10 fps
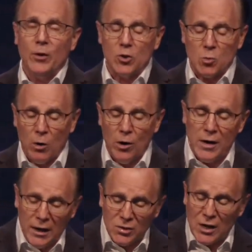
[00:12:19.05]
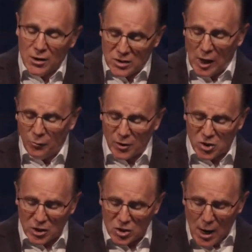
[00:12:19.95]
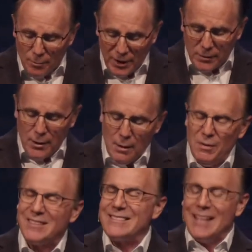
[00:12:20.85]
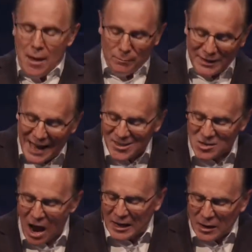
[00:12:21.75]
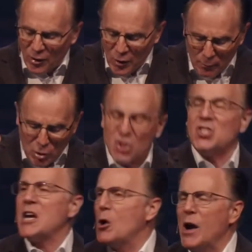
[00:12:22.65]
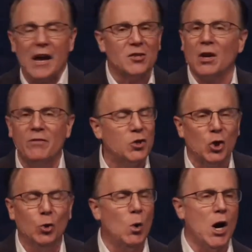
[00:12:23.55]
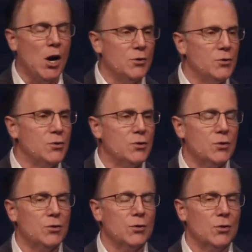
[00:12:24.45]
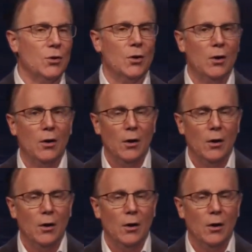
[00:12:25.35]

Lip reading: The first word is selfishness, but that's not even the most serious of the 2 words.